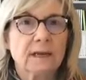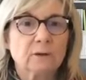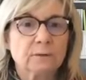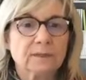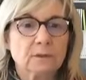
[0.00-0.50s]

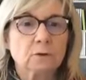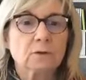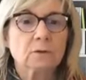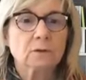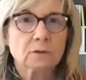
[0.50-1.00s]
and
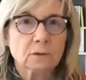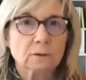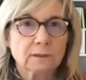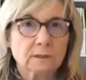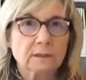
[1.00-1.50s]
resource
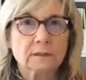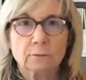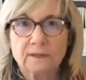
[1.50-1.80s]
consultants